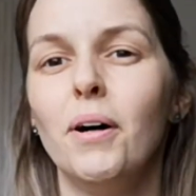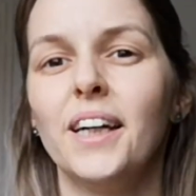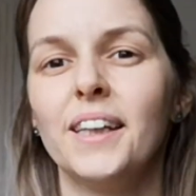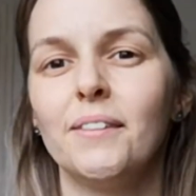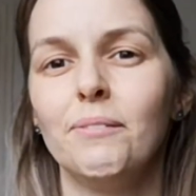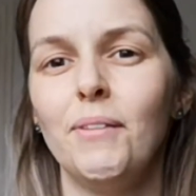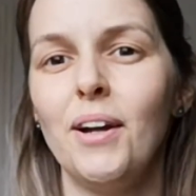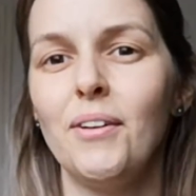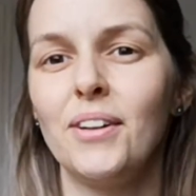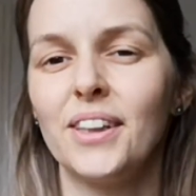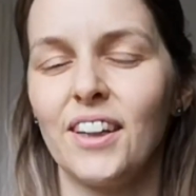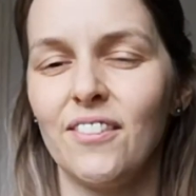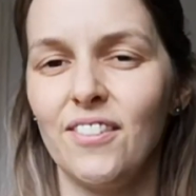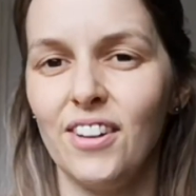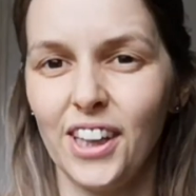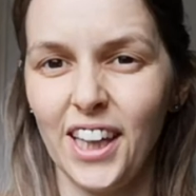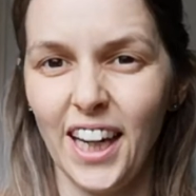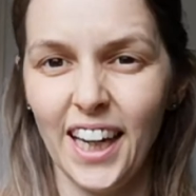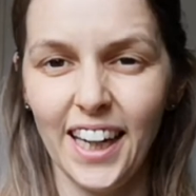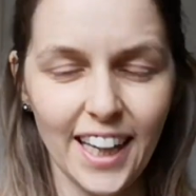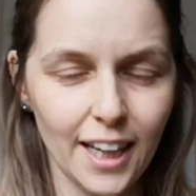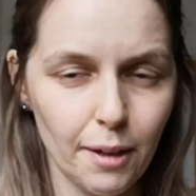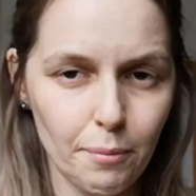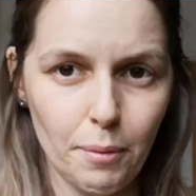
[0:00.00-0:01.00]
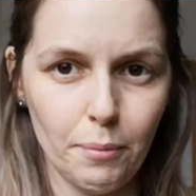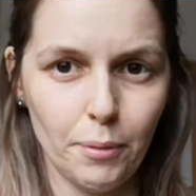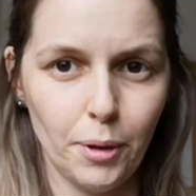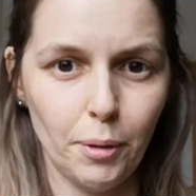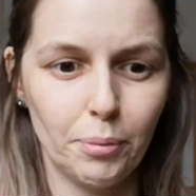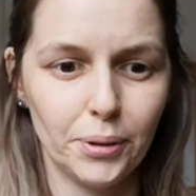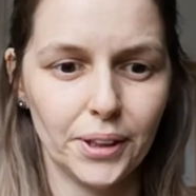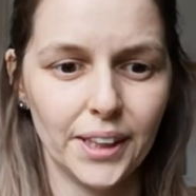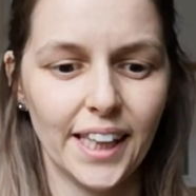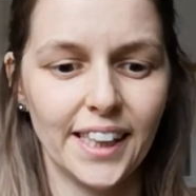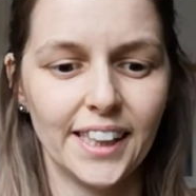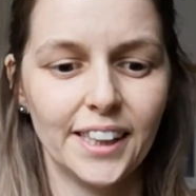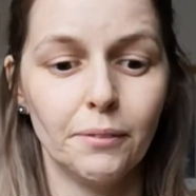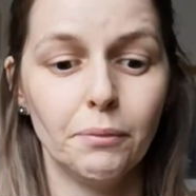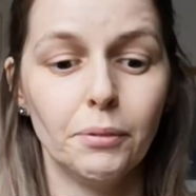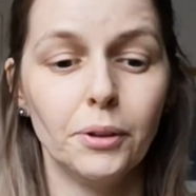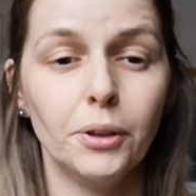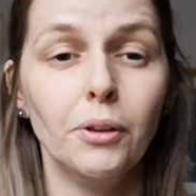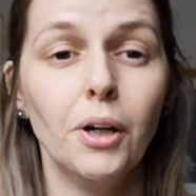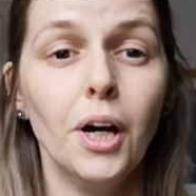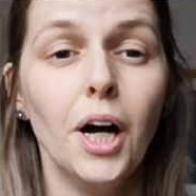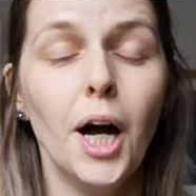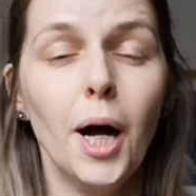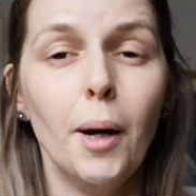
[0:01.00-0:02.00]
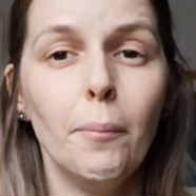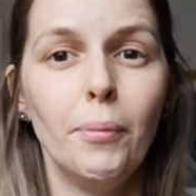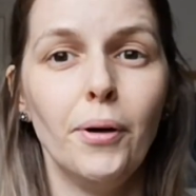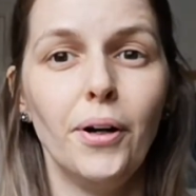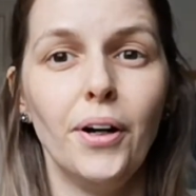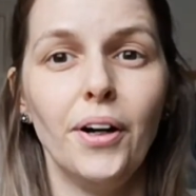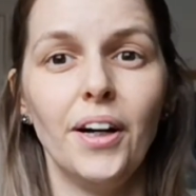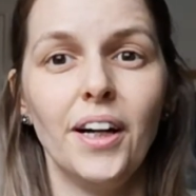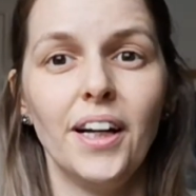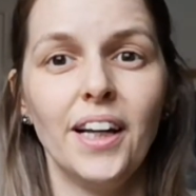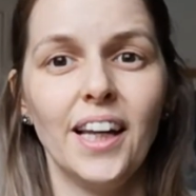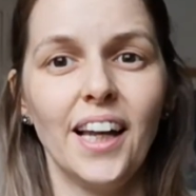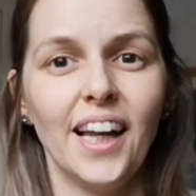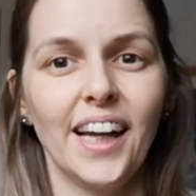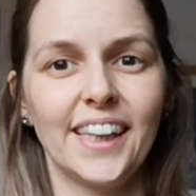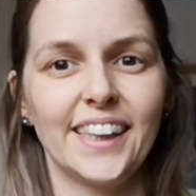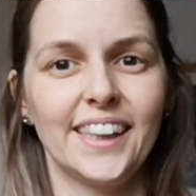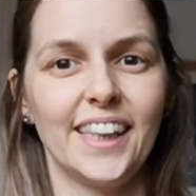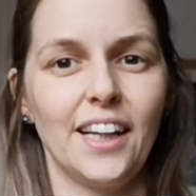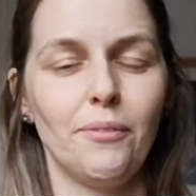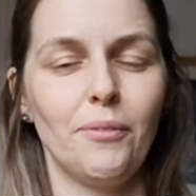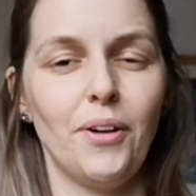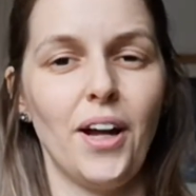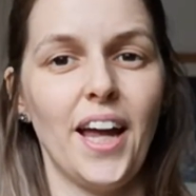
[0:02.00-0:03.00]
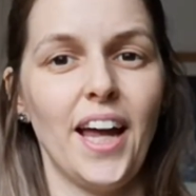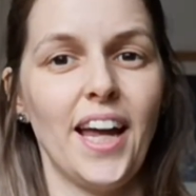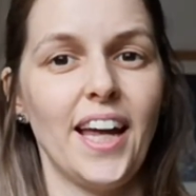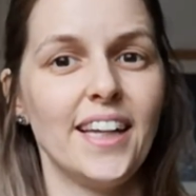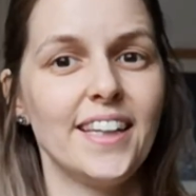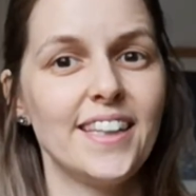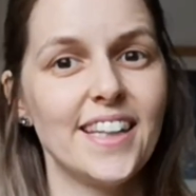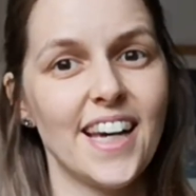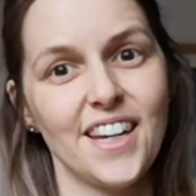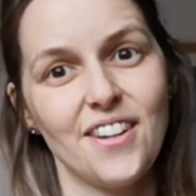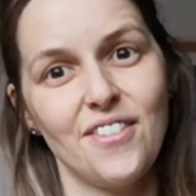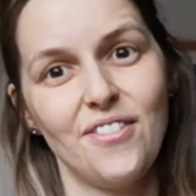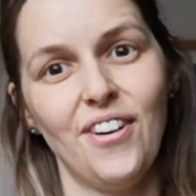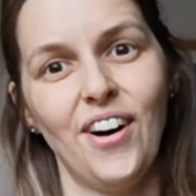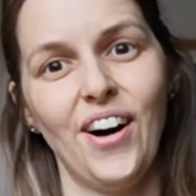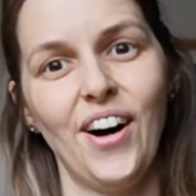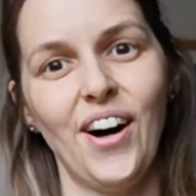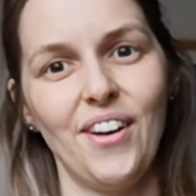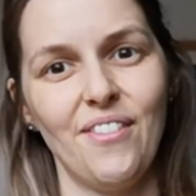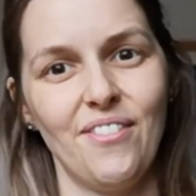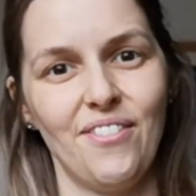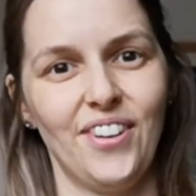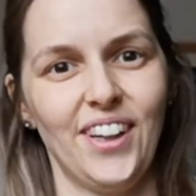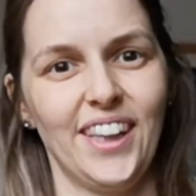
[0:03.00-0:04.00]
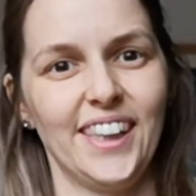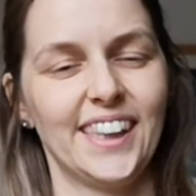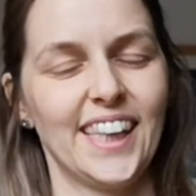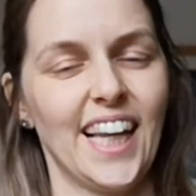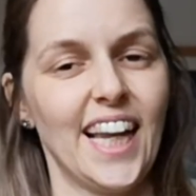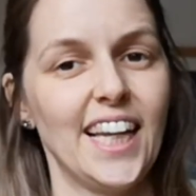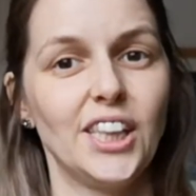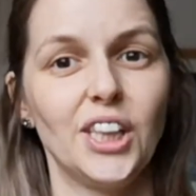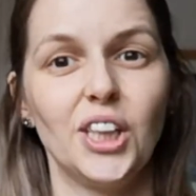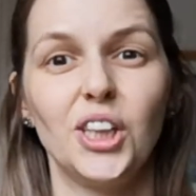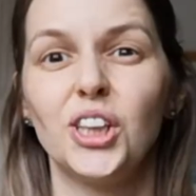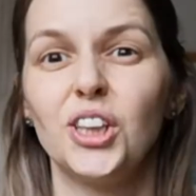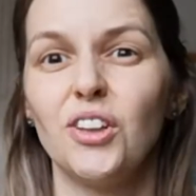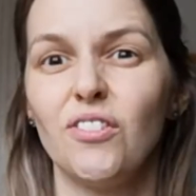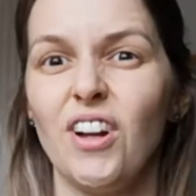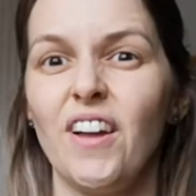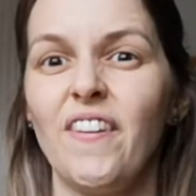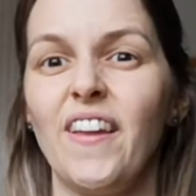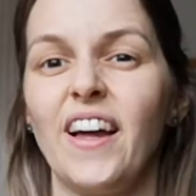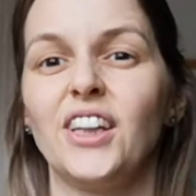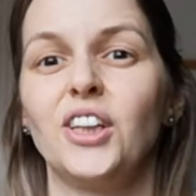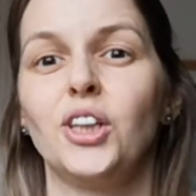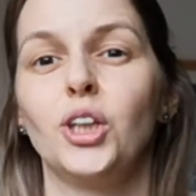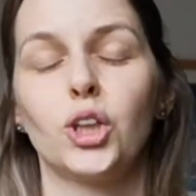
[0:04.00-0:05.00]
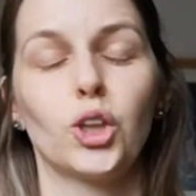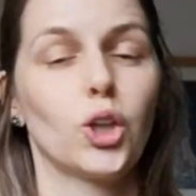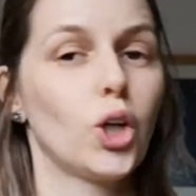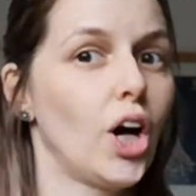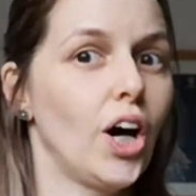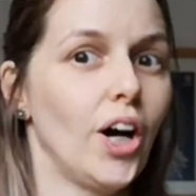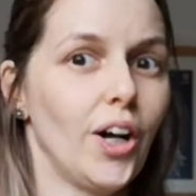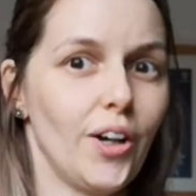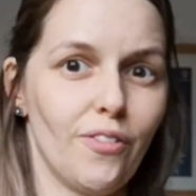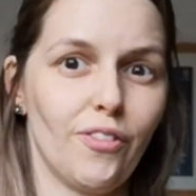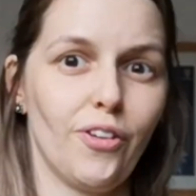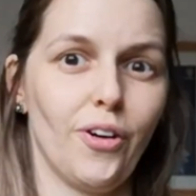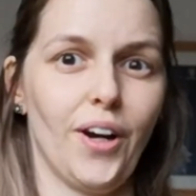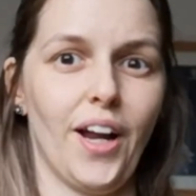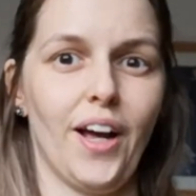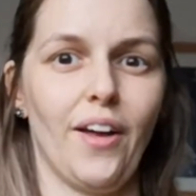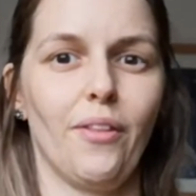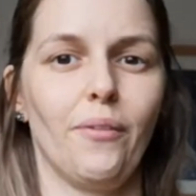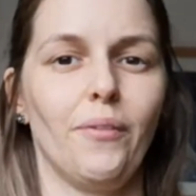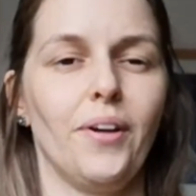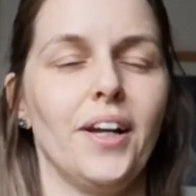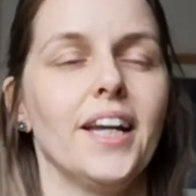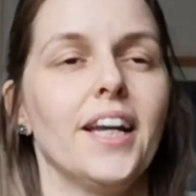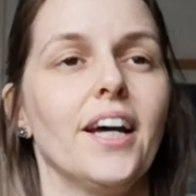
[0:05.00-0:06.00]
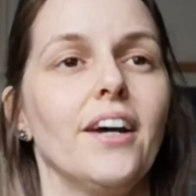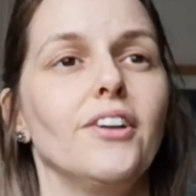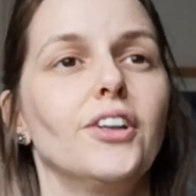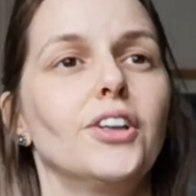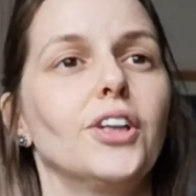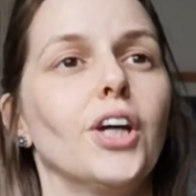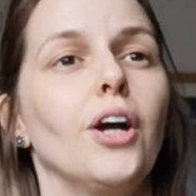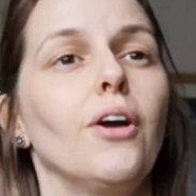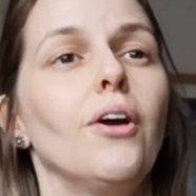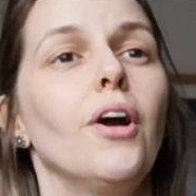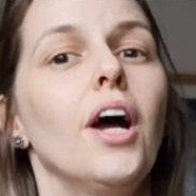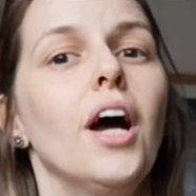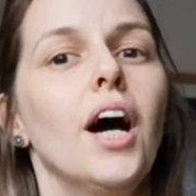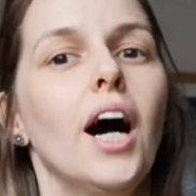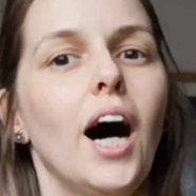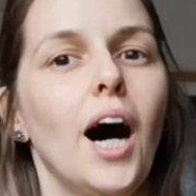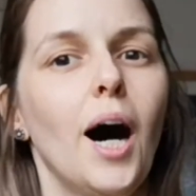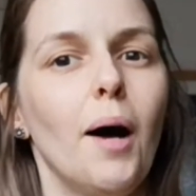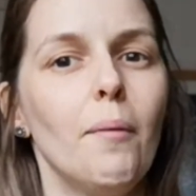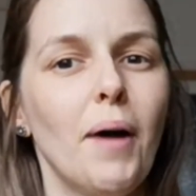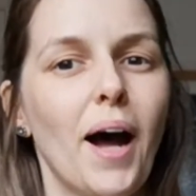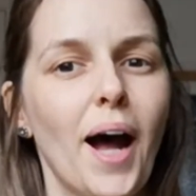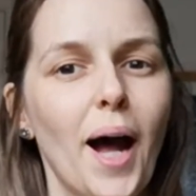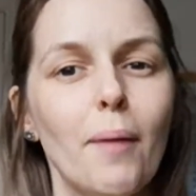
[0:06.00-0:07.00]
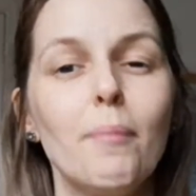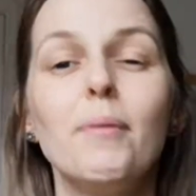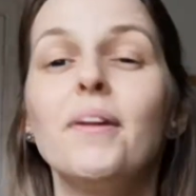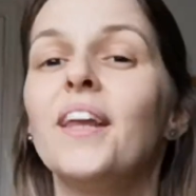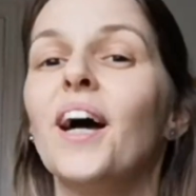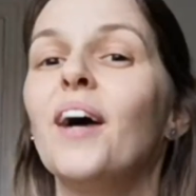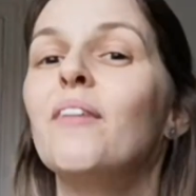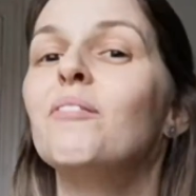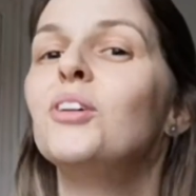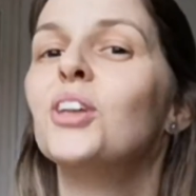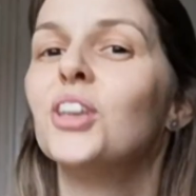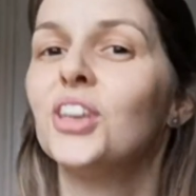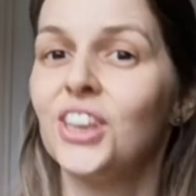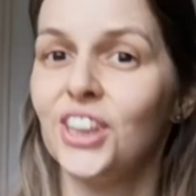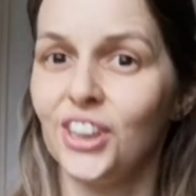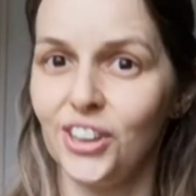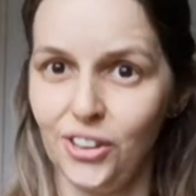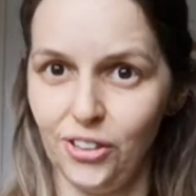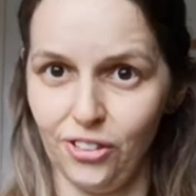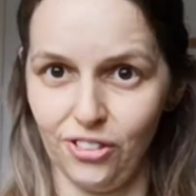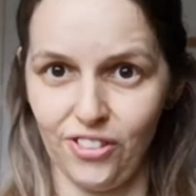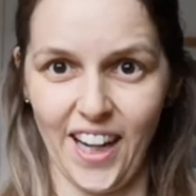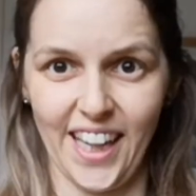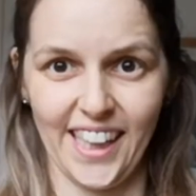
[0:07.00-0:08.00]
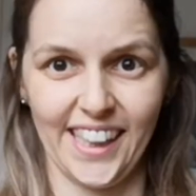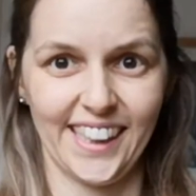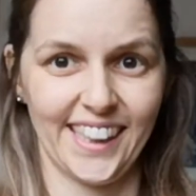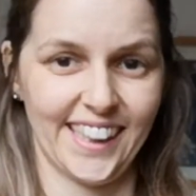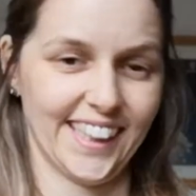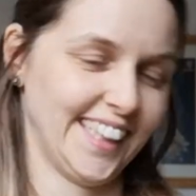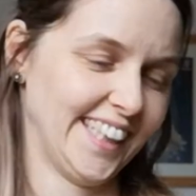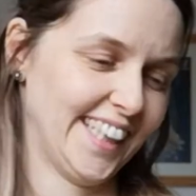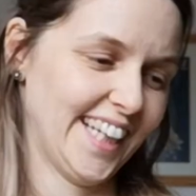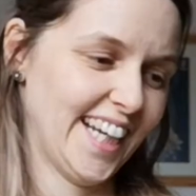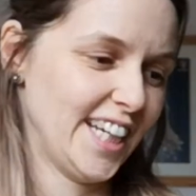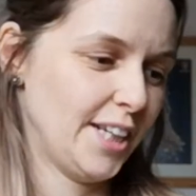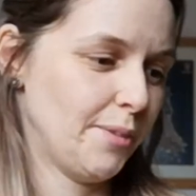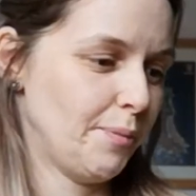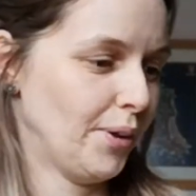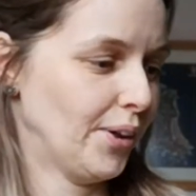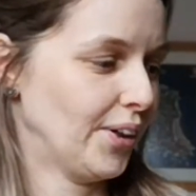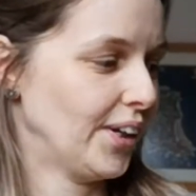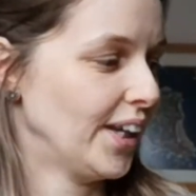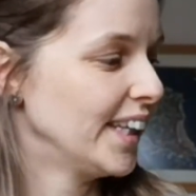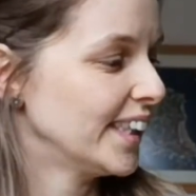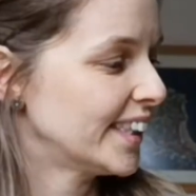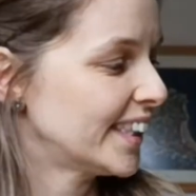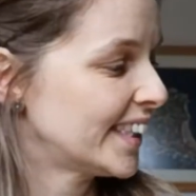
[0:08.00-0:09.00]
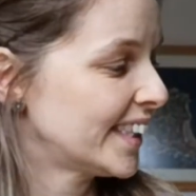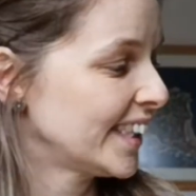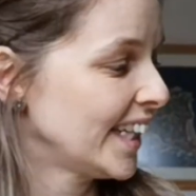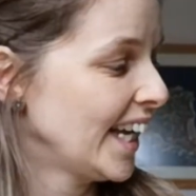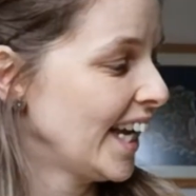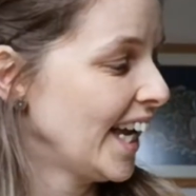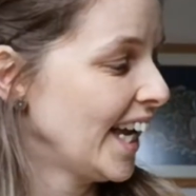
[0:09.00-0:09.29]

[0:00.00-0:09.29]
made myself look a little bit more presentable, but like I said, we're day 5 of isolation and stuff like that's just kind of gone out the window, so I'm happy that I'm just dressed today, to be honest.